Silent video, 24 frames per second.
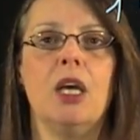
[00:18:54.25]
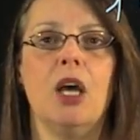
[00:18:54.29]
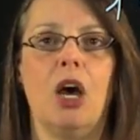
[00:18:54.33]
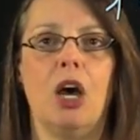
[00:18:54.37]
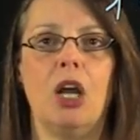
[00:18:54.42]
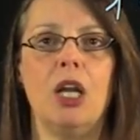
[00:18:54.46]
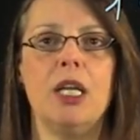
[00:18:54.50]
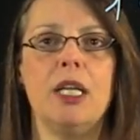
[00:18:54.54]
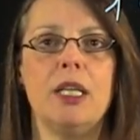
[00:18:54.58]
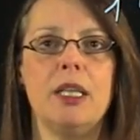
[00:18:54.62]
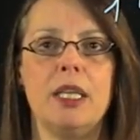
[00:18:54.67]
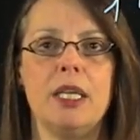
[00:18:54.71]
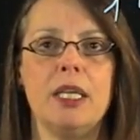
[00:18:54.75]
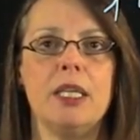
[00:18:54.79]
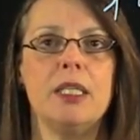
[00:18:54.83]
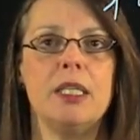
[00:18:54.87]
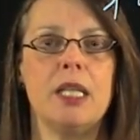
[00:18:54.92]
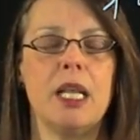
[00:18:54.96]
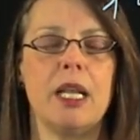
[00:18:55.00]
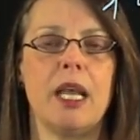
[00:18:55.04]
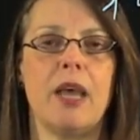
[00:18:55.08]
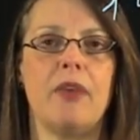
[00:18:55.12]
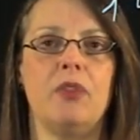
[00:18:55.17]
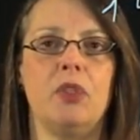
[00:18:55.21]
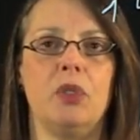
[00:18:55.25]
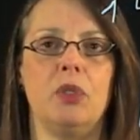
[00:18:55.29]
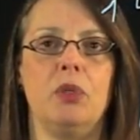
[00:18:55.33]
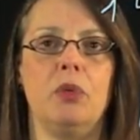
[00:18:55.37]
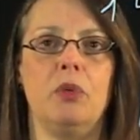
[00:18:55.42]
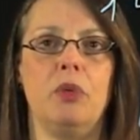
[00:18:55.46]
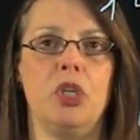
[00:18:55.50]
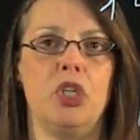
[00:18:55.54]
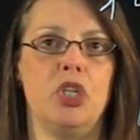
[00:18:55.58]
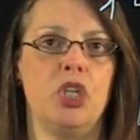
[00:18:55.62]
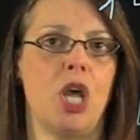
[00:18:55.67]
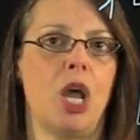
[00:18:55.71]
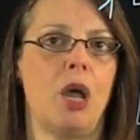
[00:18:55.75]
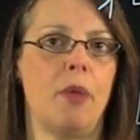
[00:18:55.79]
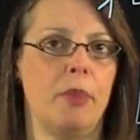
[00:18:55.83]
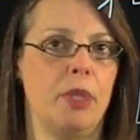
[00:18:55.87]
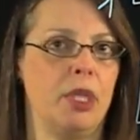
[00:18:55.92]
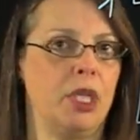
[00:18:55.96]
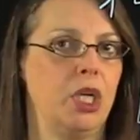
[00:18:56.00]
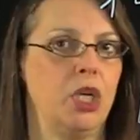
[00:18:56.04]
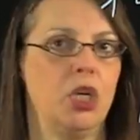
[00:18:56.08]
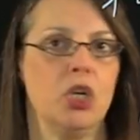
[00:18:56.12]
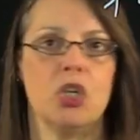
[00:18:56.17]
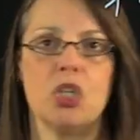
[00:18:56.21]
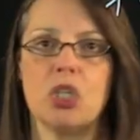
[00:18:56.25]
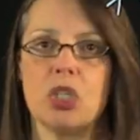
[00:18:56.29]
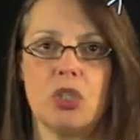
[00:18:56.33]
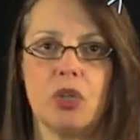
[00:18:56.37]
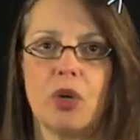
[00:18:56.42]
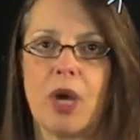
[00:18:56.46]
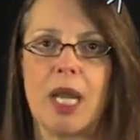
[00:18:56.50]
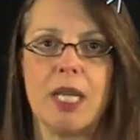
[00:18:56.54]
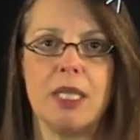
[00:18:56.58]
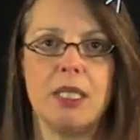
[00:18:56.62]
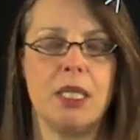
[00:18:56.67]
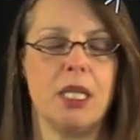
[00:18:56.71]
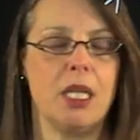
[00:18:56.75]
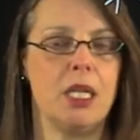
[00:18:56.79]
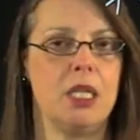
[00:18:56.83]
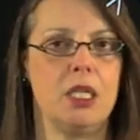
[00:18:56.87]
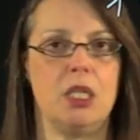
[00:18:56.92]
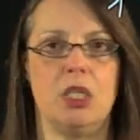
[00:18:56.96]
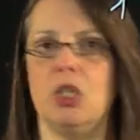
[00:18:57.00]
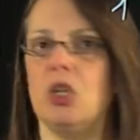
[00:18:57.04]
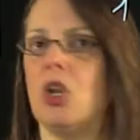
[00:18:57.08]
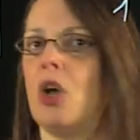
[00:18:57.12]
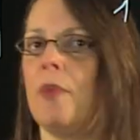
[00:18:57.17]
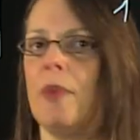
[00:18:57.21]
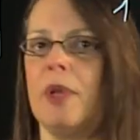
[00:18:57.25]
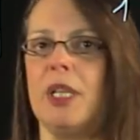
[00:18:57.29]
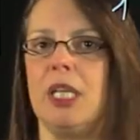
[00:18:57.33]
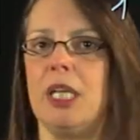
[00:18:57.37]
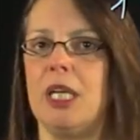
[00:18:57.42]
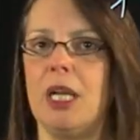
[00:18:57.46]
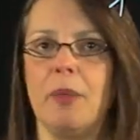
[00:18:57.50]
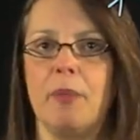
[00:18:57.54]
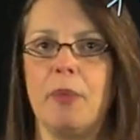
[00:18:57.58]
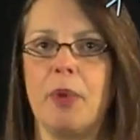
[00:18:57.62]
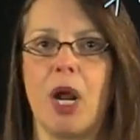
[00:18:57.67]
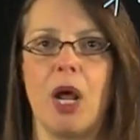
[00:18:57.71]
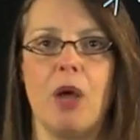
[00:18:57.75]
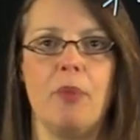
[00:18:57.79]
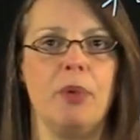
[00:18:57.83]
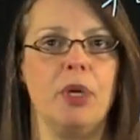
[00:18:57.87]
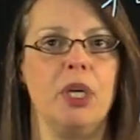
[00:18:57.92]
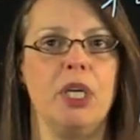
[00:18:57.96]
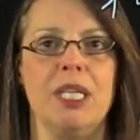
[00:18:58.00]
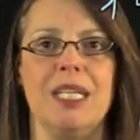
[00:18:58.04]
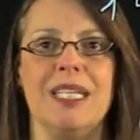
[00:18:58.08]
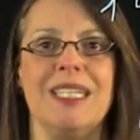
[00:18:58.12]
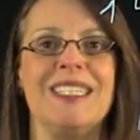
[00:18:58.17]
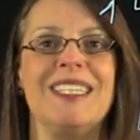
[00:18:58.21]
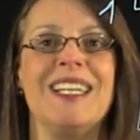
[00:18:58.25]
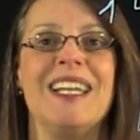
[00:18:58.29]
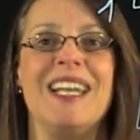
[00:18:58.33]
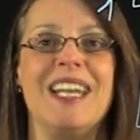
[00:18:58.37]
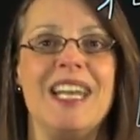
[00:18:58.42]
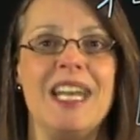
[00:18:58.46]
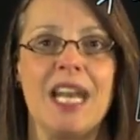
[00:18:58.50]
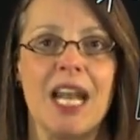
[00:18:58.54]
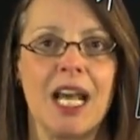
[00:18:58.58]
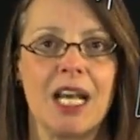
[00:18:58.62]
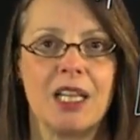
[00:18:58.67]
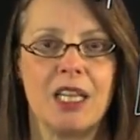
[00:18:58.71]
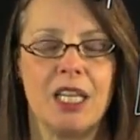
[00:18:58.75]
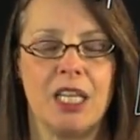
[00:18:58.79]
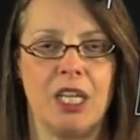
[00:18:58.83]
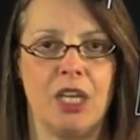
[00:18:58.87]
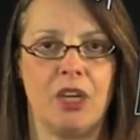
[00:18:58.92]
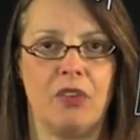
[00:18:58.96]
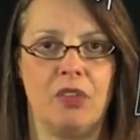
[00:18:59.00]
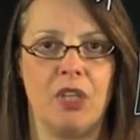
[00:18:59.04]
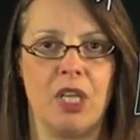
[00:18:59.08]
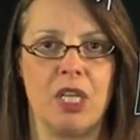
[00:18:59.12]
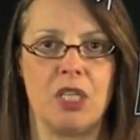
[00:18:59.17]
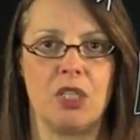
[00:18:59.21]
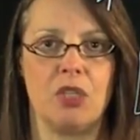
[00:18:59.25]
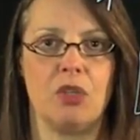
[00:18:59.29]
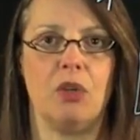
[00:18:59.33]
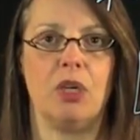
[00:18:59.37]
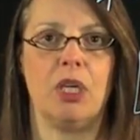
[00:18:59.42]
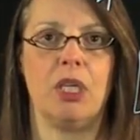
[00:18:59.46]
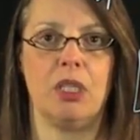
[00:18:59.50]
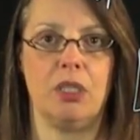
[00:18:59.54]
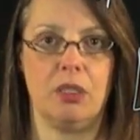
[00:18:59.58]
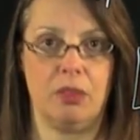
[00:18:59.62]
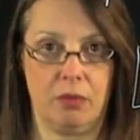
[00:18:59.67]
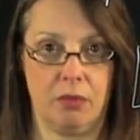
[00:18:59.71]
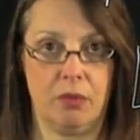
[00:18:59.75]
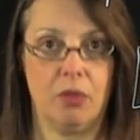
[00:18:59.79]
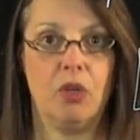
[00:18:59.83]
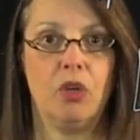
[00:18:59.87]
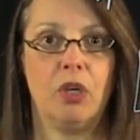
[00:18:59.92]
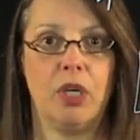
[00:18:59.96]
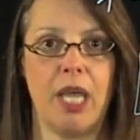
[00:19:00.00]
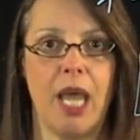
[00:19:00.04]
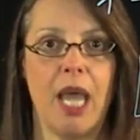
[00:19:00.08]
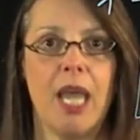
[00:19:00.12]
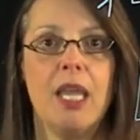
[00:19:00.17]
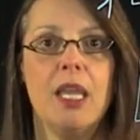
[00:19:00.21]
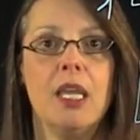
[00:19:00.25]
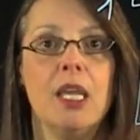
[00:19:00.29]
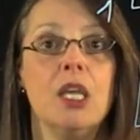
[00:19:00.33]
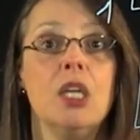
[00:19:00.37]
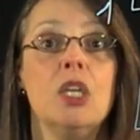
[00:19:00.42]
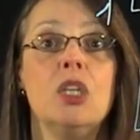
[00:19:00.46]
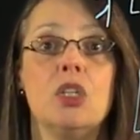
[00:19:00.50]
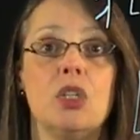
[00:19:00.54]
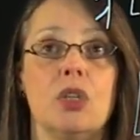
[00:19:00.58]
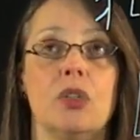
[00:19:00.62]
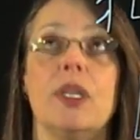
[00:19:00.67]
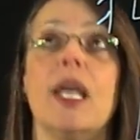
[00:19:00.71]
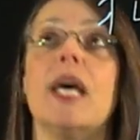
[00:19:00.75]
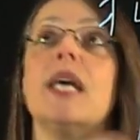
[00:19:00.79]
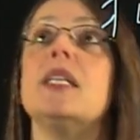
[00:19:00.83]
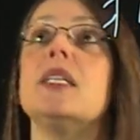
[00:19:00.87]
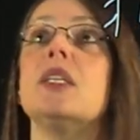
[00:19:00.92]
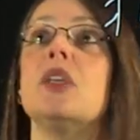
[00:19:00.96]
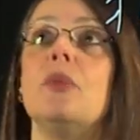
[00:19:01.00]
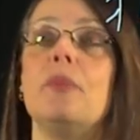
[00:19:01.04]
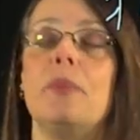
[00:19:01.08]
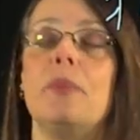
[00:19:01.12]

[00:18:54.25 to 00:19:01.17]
Only things that have to do with geometry. No stresses, no material properties, nothing of that sort. Okay? So that's